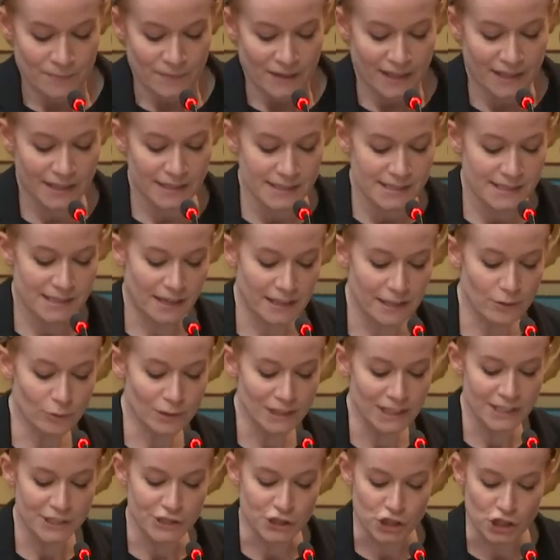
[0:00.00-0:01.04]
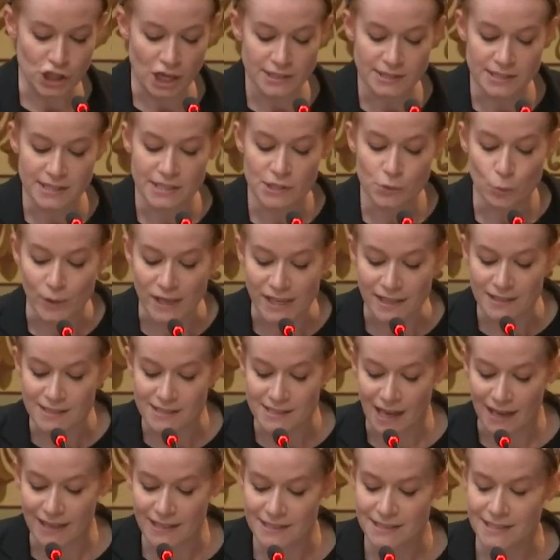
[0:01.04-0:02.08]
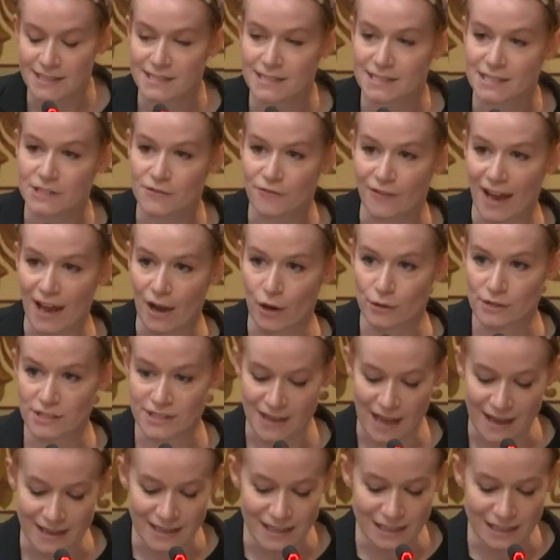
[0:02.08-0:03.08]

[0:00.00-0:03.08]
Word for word: In a study released just this week, scientists found that